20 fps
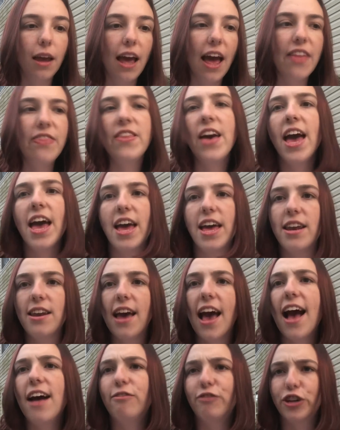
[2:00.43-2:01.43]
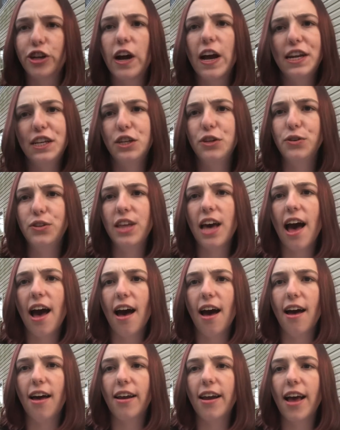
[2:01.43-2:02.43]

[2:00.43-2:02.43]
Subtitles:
And then after I do that,